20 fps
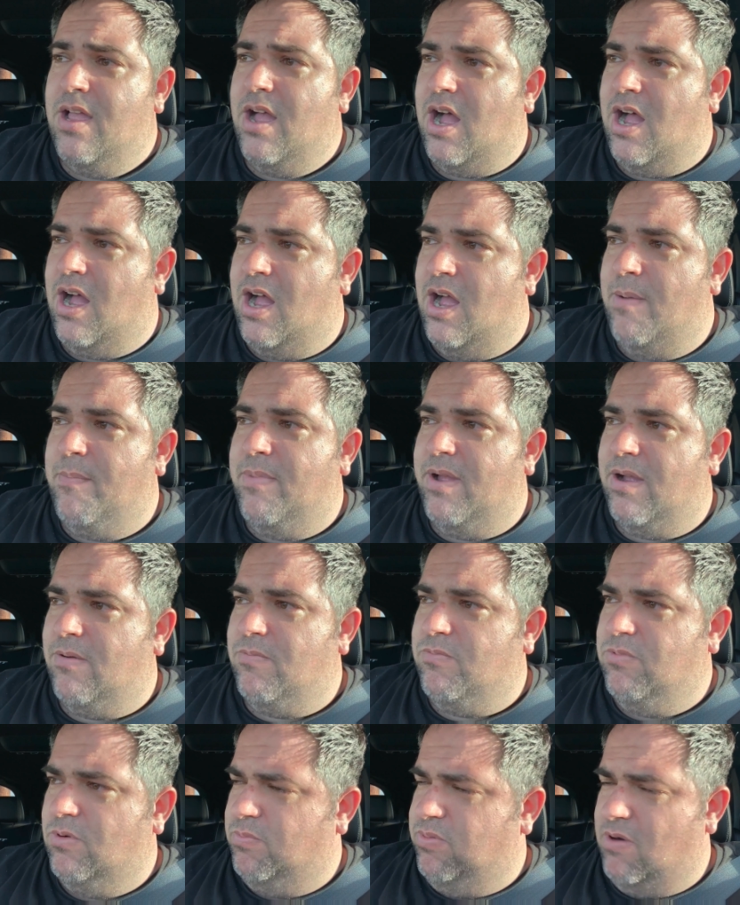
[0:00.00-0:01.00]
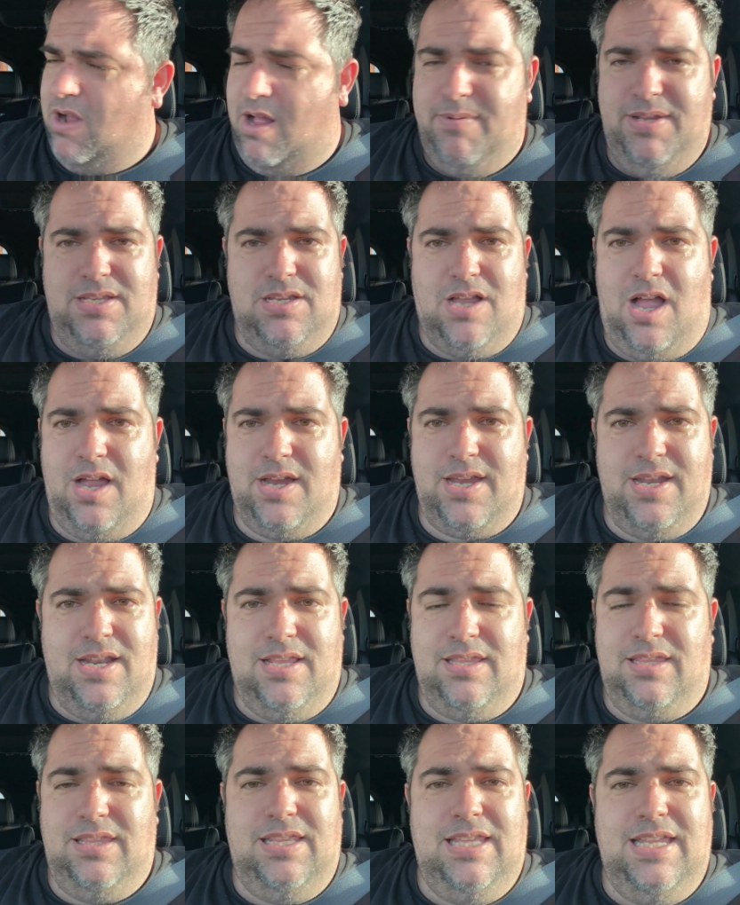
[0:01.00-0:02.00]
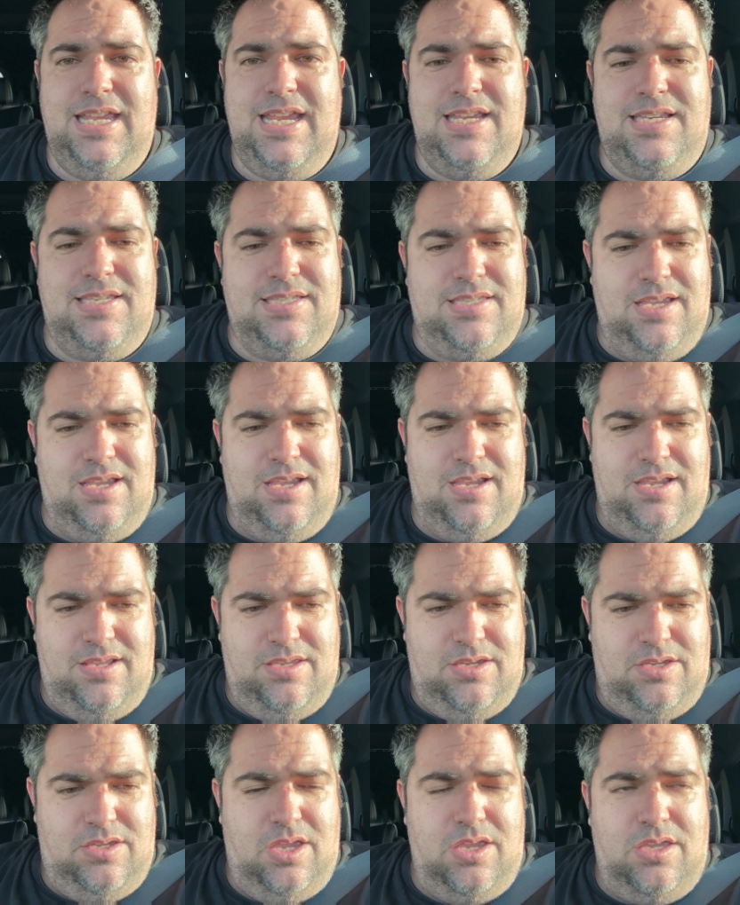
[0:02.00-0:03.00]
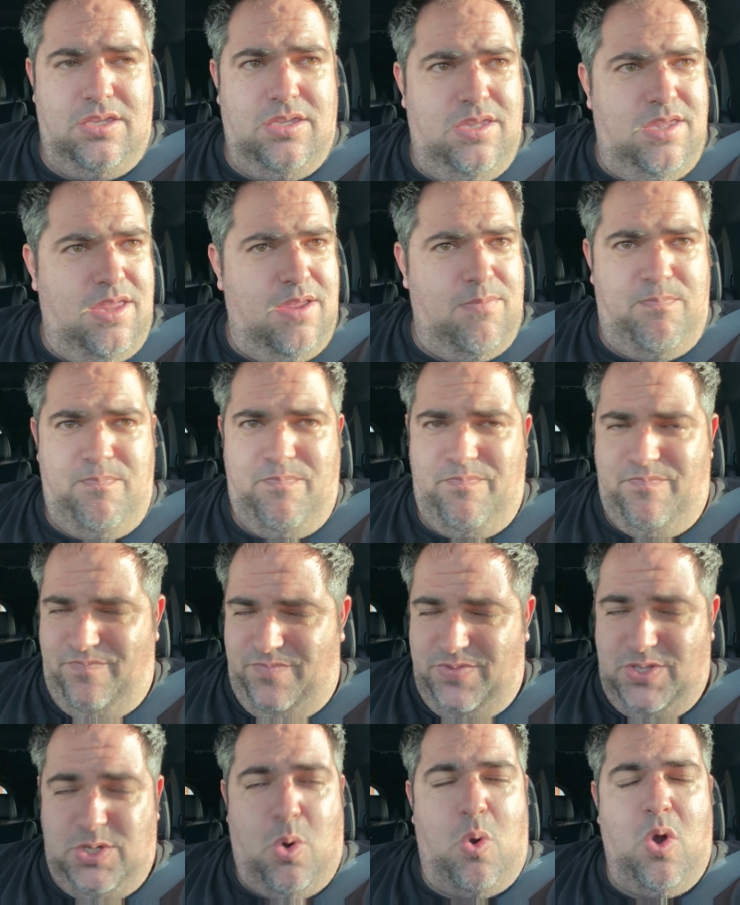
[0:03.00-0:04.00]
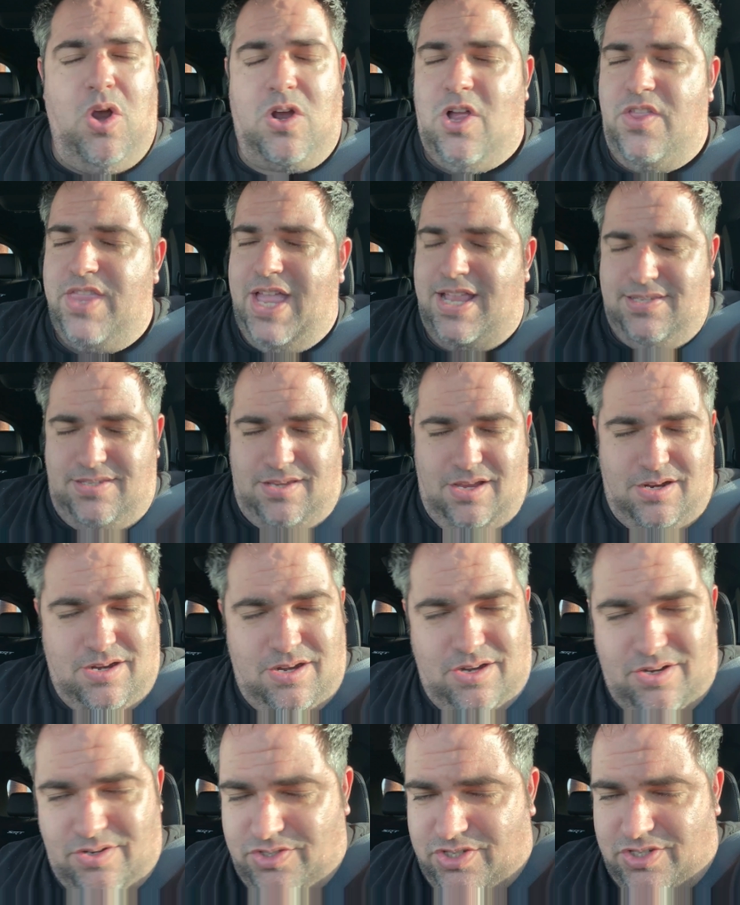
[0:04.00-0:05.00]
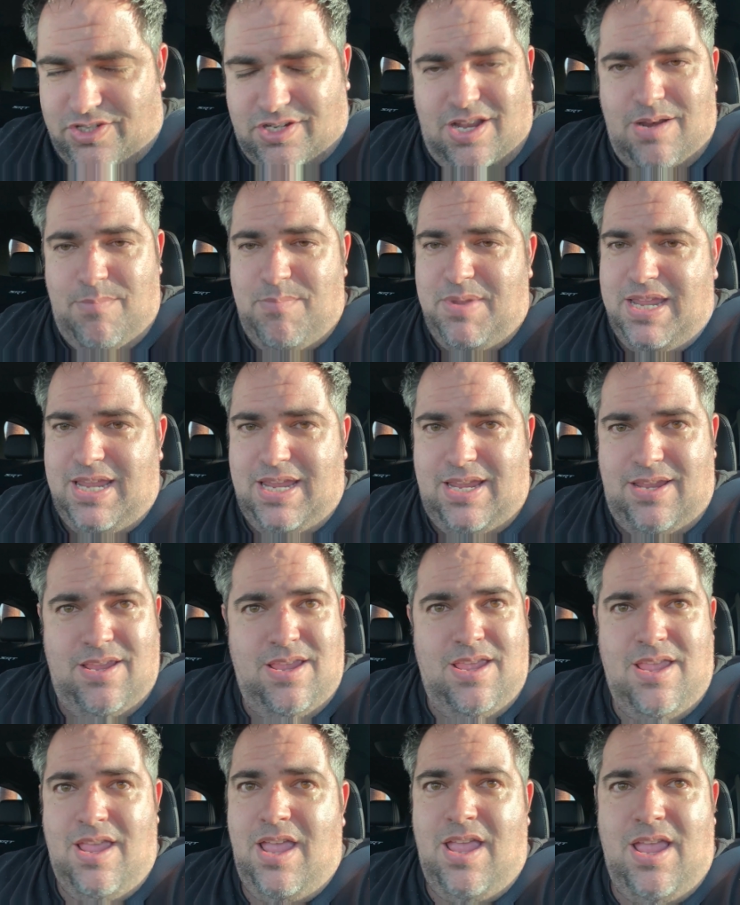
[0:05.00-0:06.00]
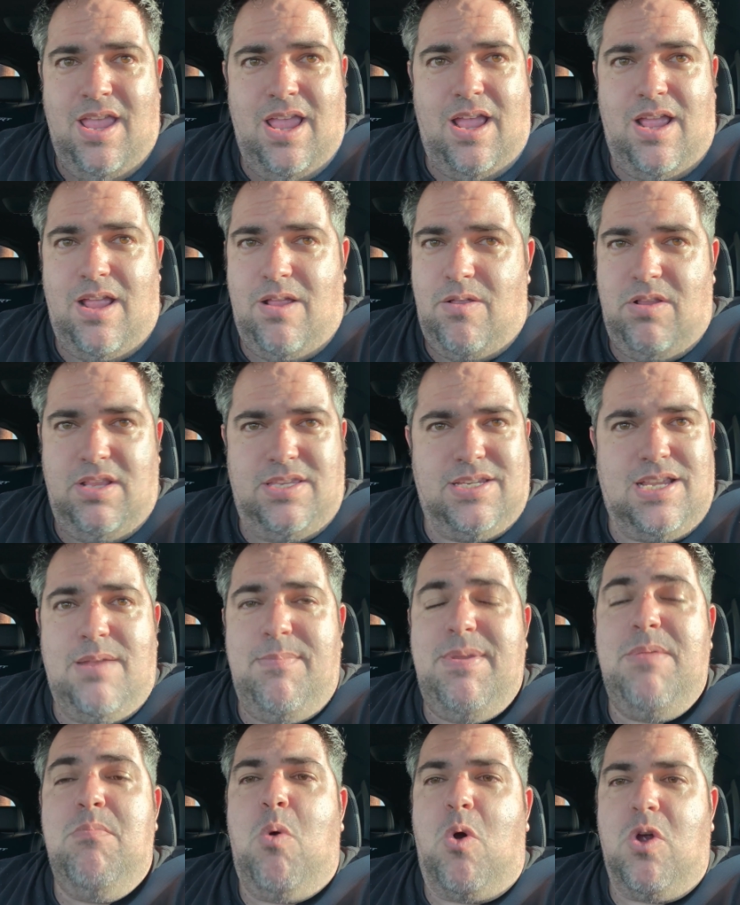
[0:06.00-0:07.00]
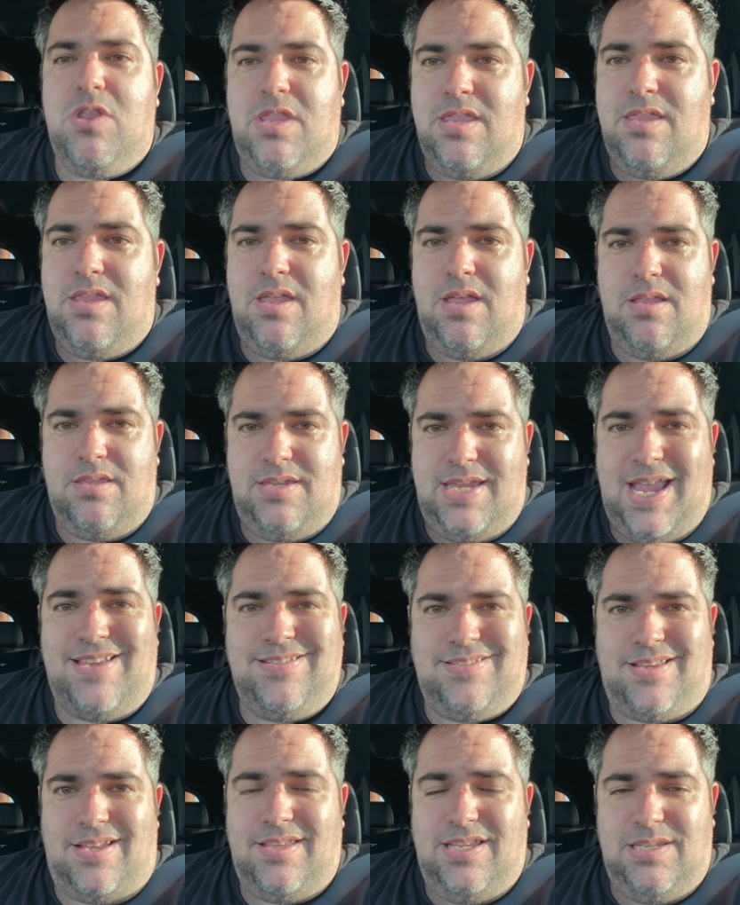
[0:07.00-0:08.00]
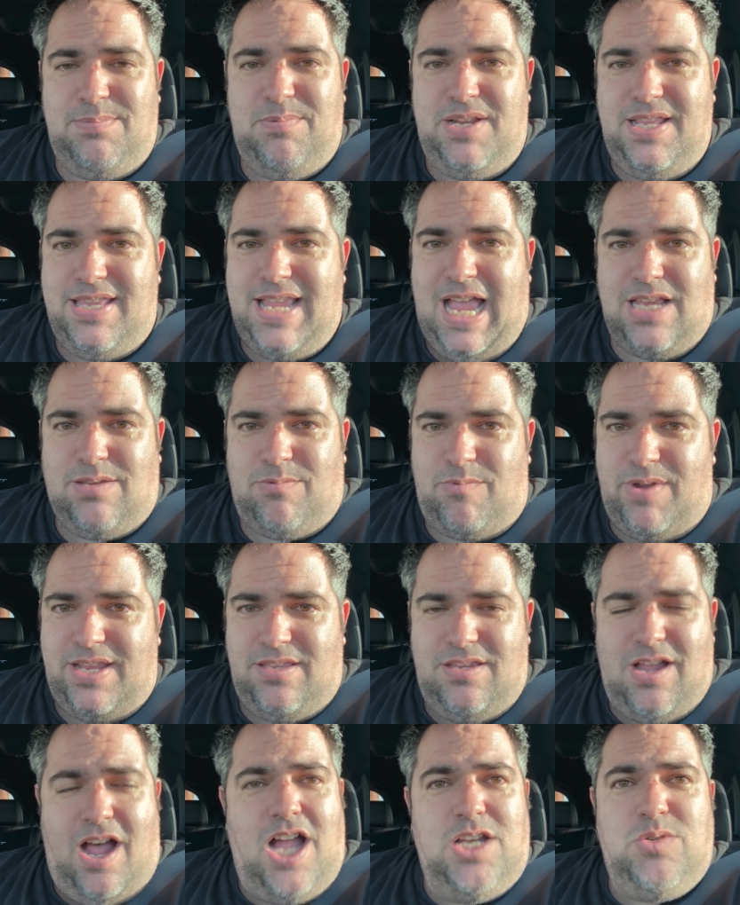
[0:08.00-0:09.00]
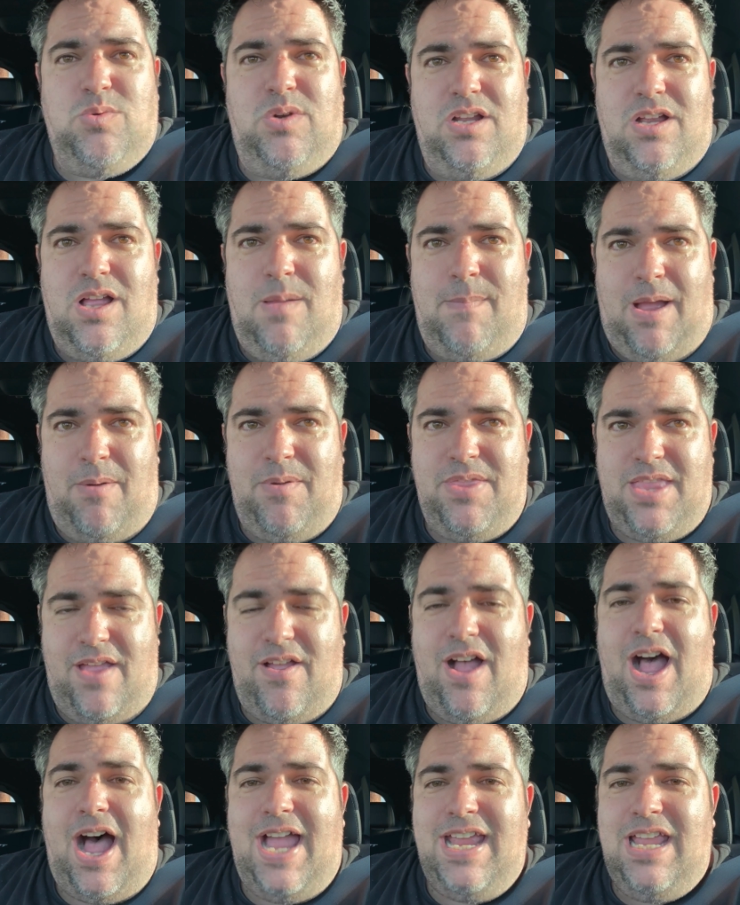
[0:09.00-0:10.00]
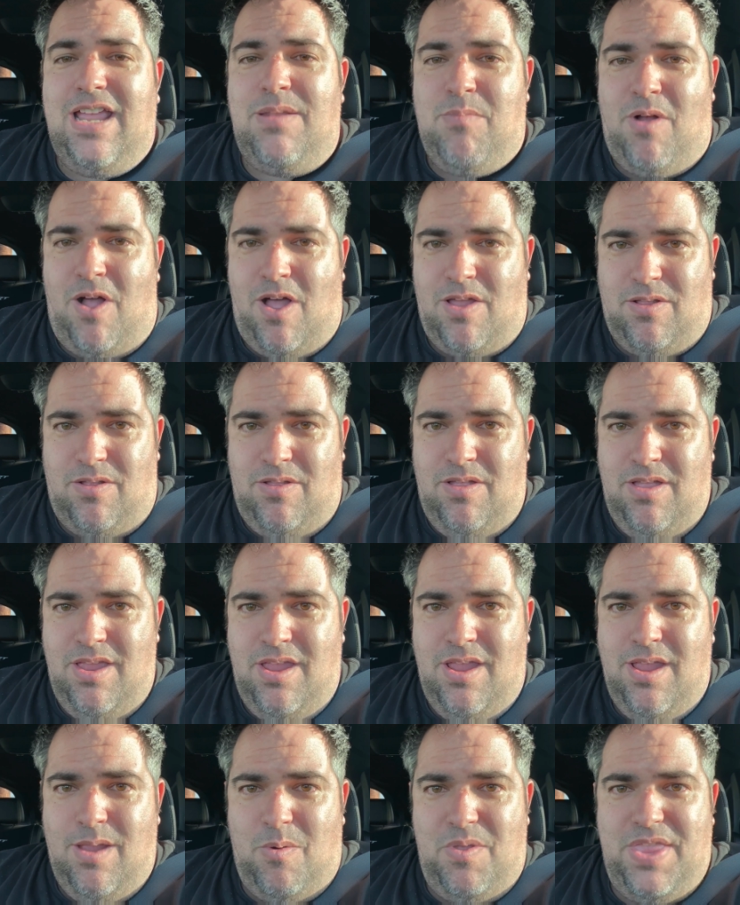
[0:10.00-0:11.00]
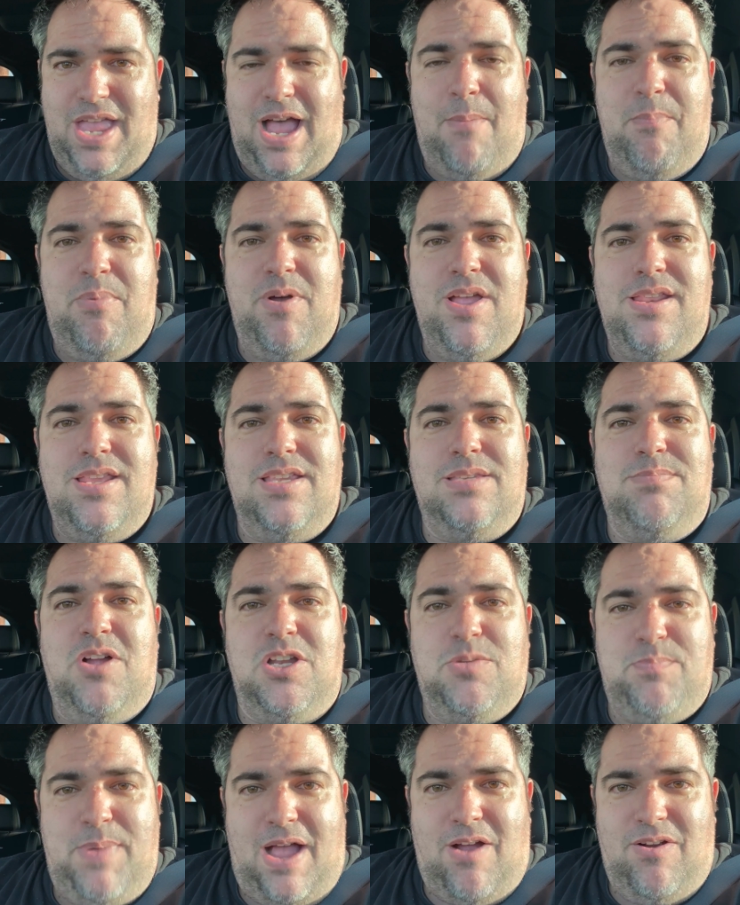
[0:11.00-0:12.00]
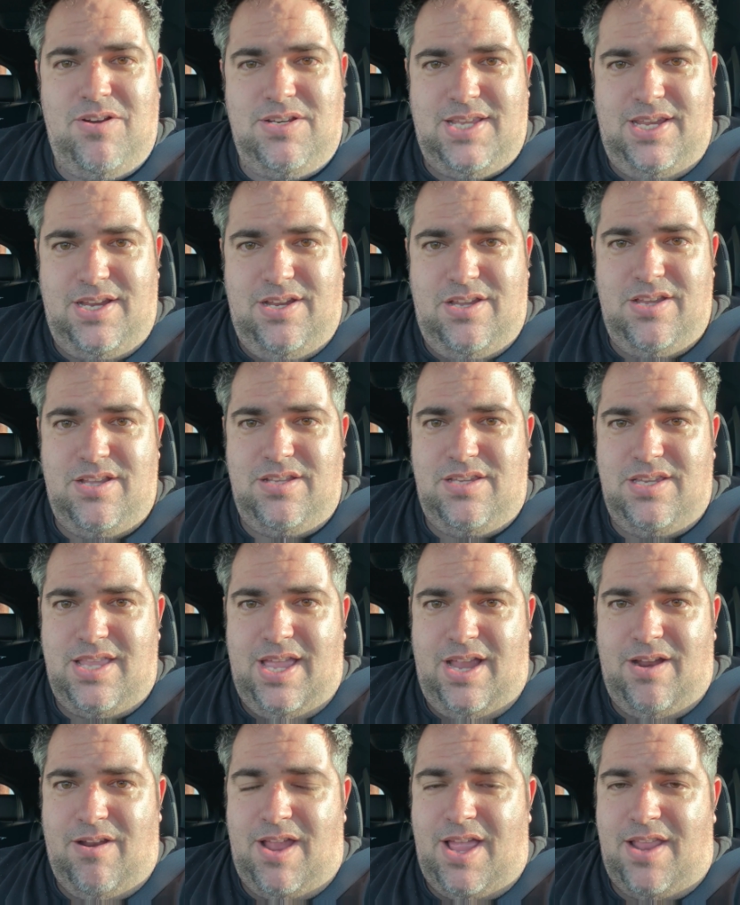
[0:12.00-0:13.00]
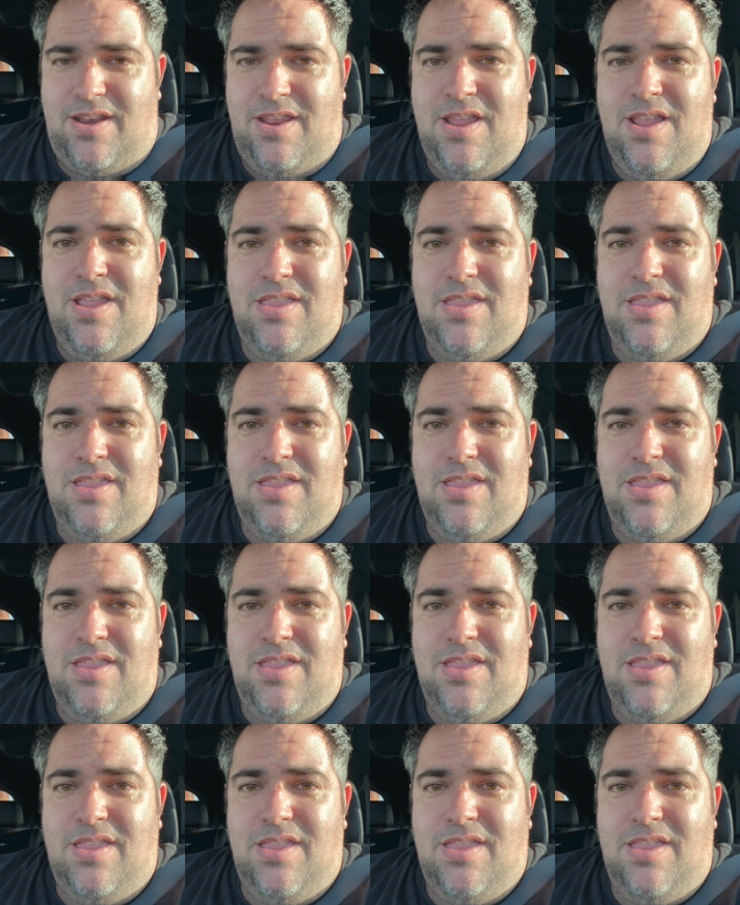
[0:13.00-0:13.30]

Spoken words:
But we're probably talking at least the torque on that sucker is just going to be, it's going to be more than the Tesla. Let's put it that way. Dodge wouldn't come out with that high-end model without putting as much power as they could to that ground.